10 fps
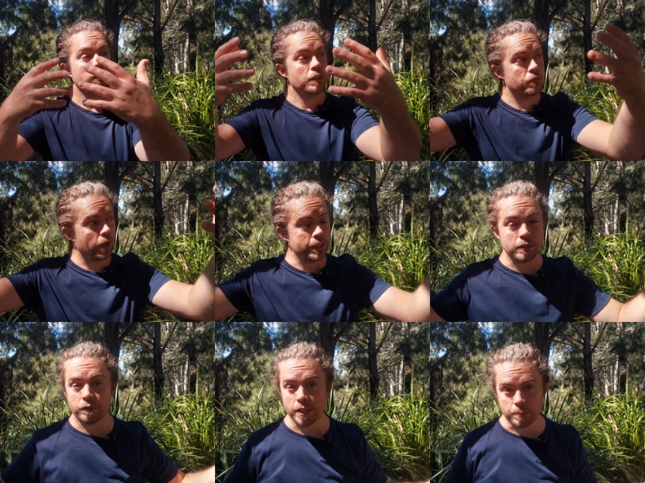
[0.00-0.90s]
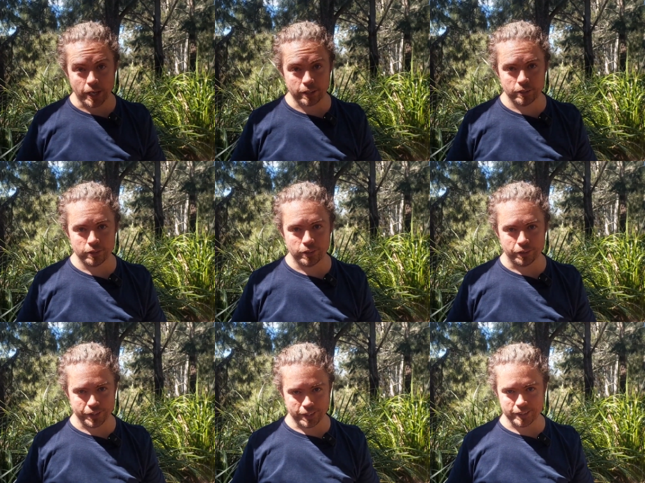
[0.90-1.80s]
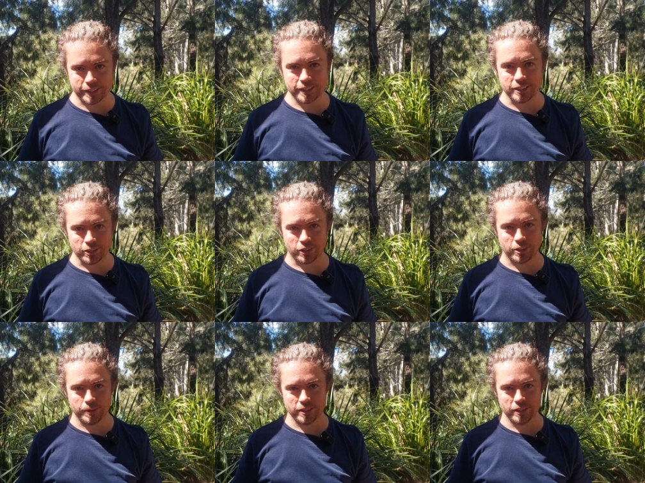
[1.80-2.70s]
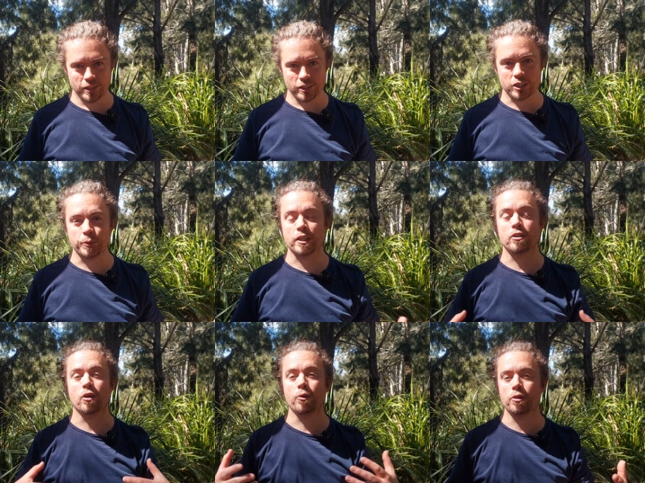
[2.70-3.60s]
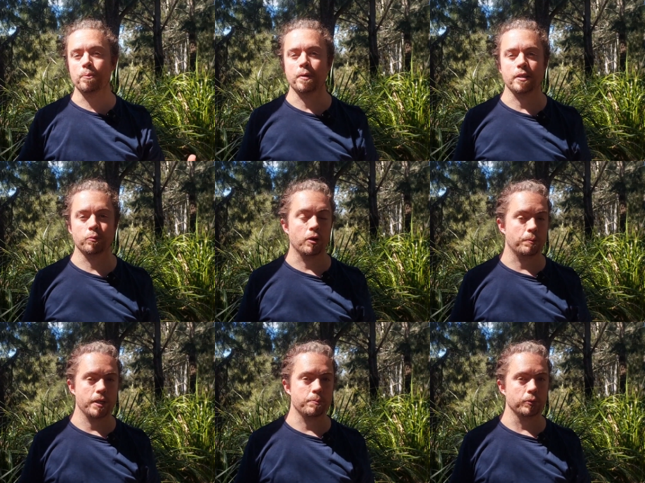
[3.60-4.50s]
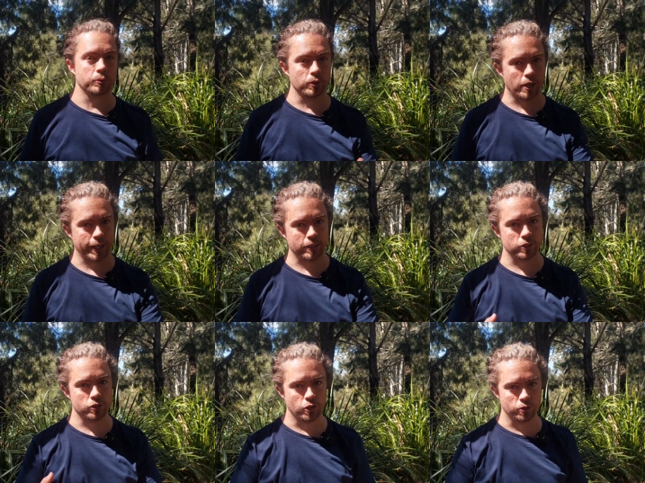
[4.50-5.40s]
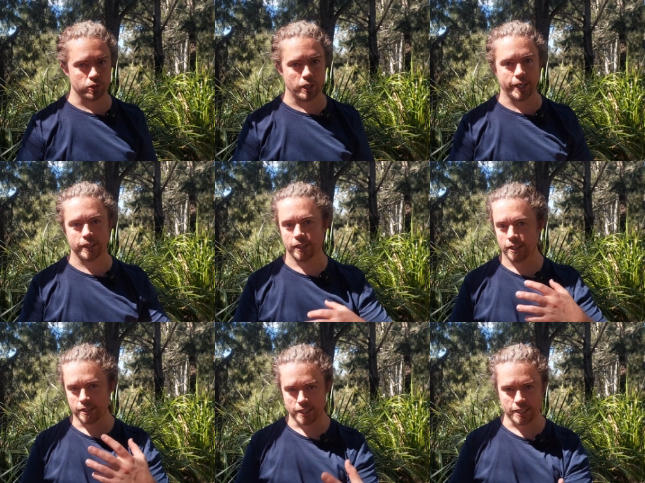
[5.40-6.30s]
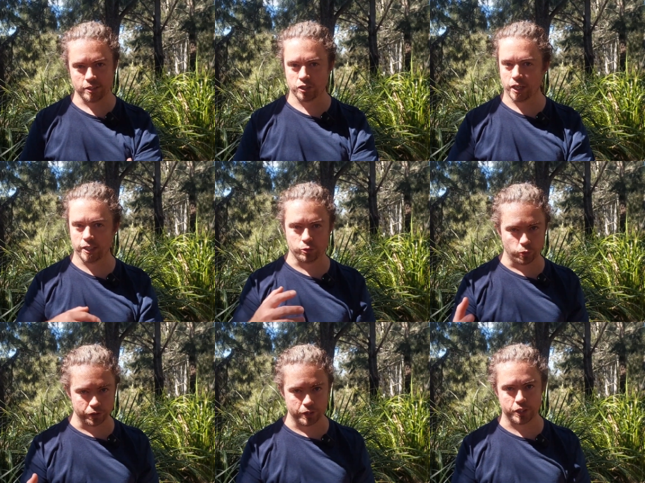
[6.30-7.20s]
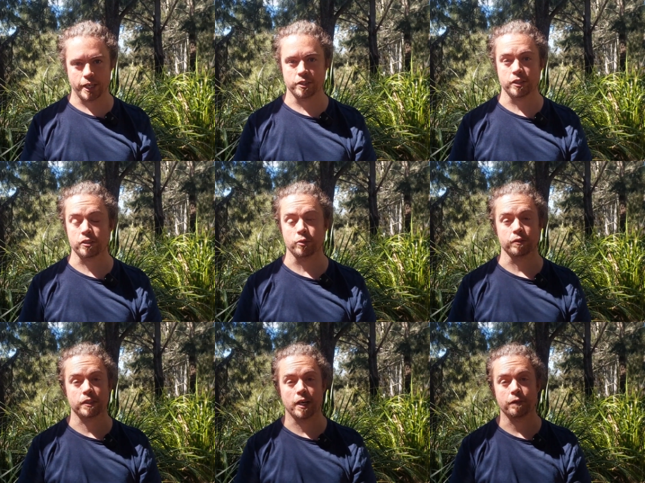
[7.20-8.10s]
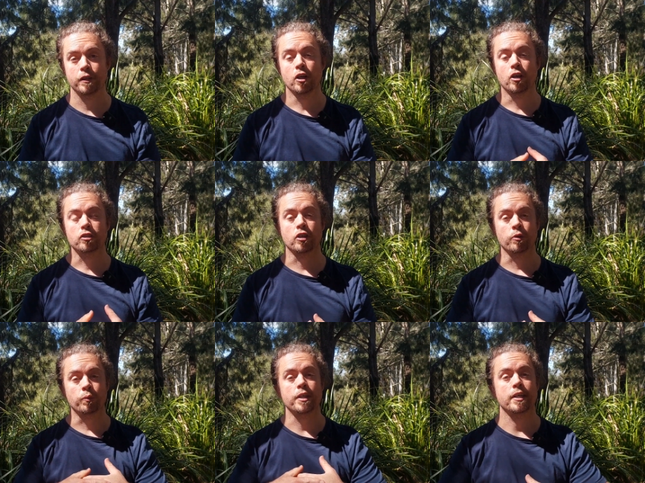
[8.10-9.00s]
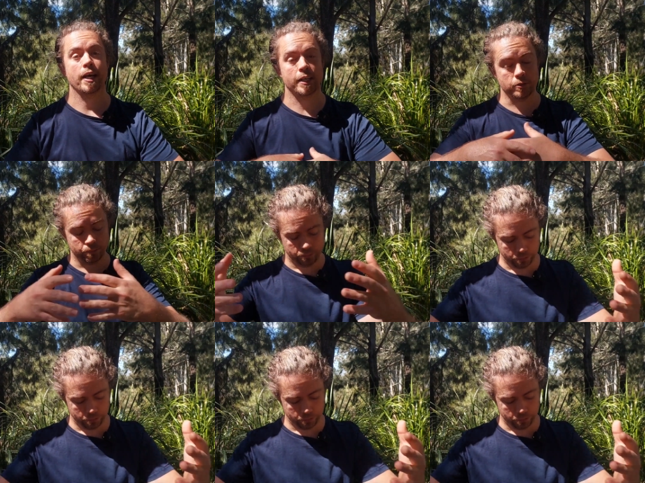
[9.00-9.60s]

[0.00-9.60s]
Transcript: inviting feedback on the existing document so we can know that what people like, don't like, need to change, want to change, this sort of stuff, so that we can